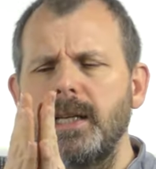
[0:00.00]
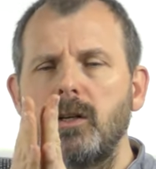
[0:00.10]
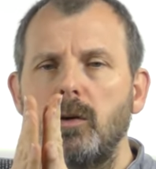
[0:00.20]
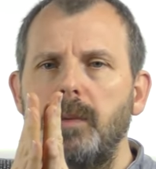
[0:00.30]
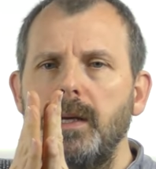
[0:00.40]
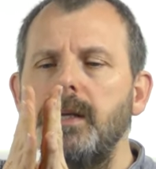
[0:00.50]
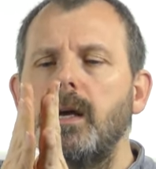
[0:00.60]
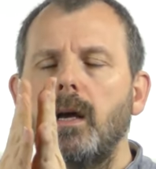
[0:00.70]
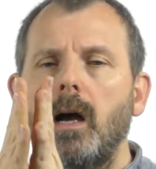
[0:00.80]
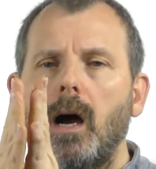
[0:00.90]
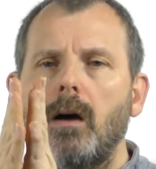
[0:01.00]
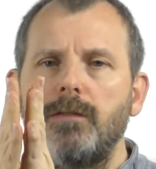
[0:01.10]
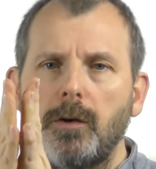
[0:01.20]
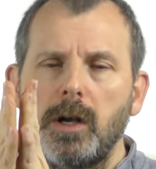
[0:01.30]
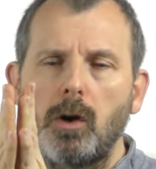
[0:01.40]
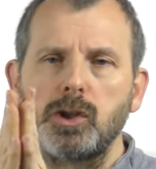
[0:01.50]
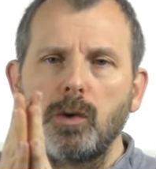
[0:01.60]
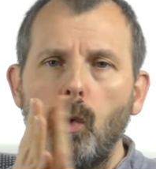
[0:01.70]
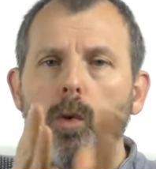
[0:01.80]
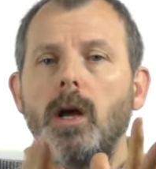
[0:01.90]
It could be very close to
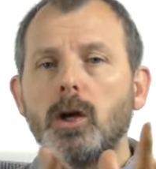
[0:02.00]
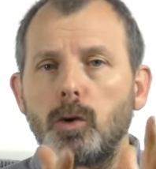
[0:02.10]
the ball,